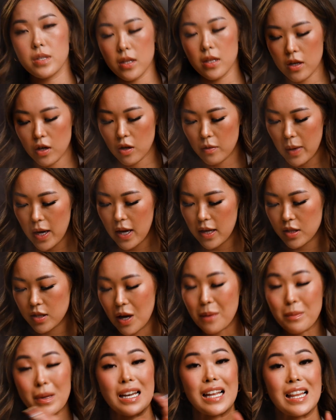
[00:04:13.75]
a little bit, so
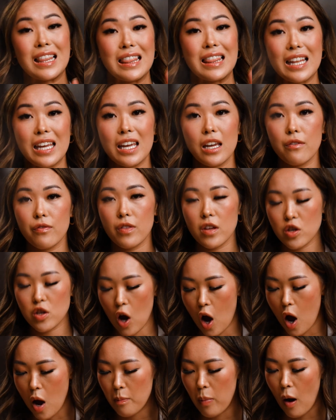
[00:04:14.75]
I'm gonna leave the
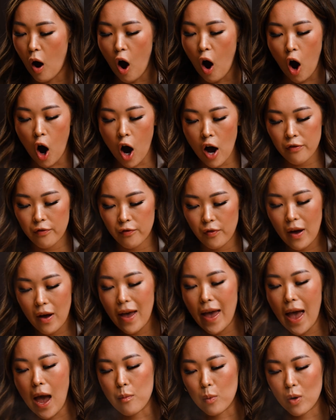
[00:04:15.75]
top off
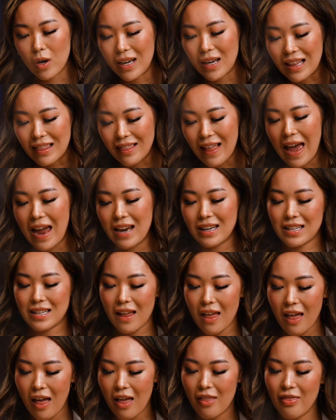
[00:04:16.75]
and we're gonna let
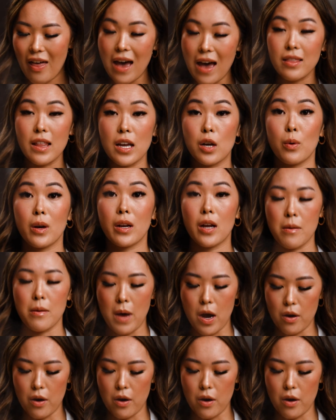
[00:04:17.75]
that liquid come